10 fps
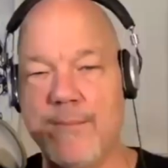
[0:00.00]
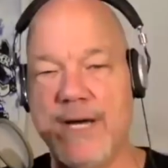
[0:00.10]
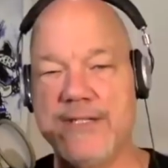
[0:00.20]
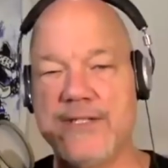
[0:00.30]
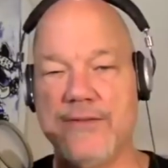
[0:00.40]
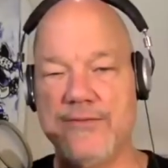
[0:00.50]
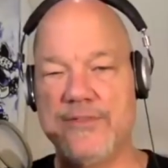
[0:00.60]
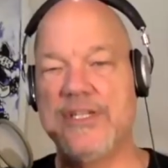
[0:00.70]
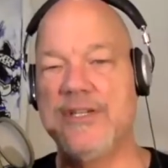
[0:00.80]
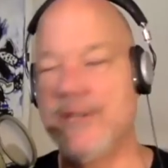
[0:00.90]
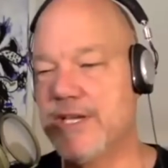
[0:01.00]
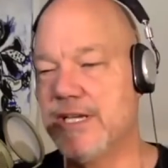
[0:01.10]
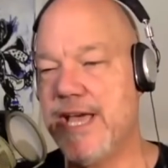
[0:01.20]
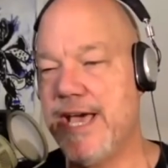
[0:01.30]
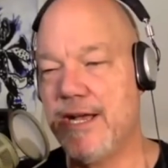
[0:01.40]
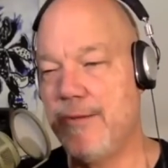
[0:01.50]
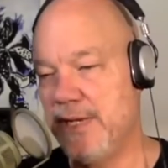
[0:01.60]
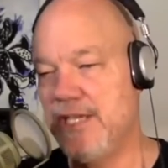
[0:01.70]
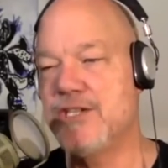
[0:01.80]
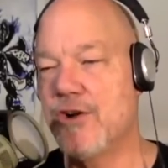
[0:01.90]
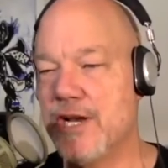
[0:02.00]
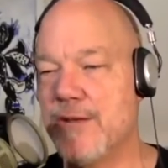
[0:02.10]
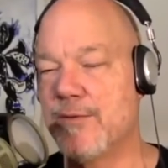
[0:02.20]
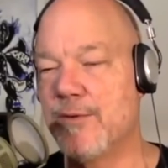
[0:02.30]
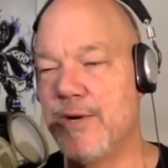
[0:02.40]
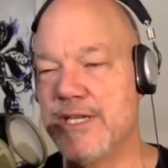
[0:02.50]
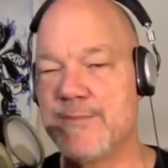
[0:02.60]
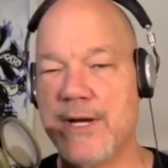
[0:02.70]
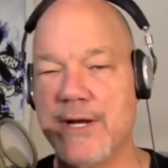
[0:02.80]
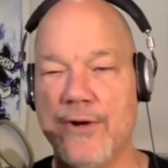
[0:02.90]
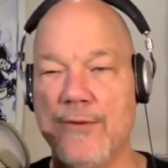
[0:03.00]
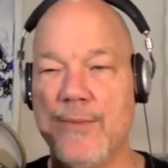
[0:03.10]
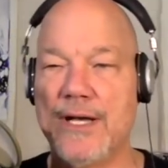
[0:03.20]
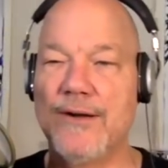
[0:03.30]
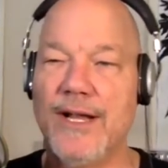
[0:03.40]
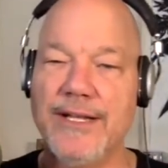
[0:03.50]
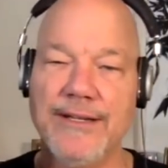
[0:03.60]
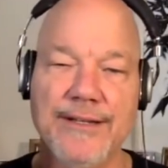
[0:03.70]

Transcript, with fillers: month to look at data, I mean, he's already been replaced by a robot, right?